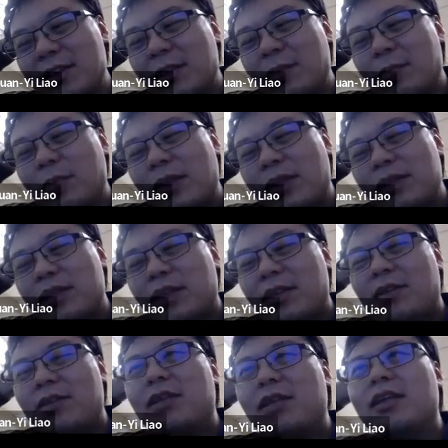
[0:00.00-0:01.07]
So
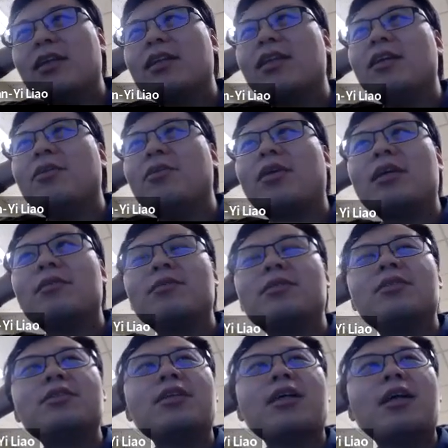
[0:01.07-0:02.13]
basically derived
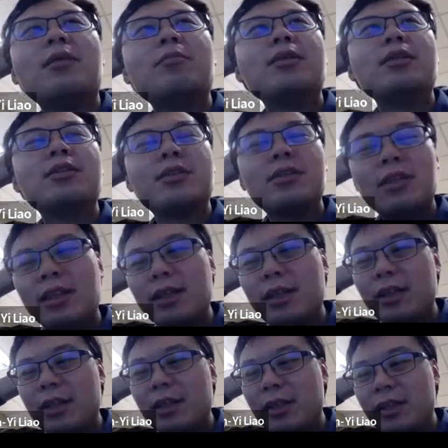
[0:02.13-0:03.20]

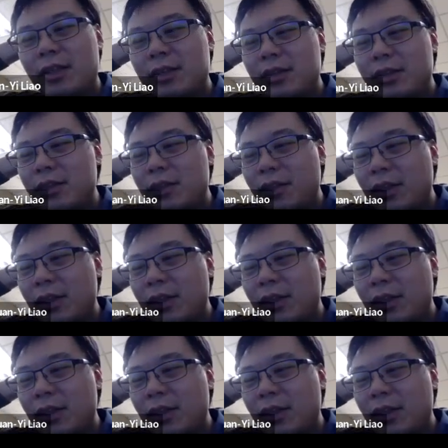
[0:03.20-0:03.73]
geometry is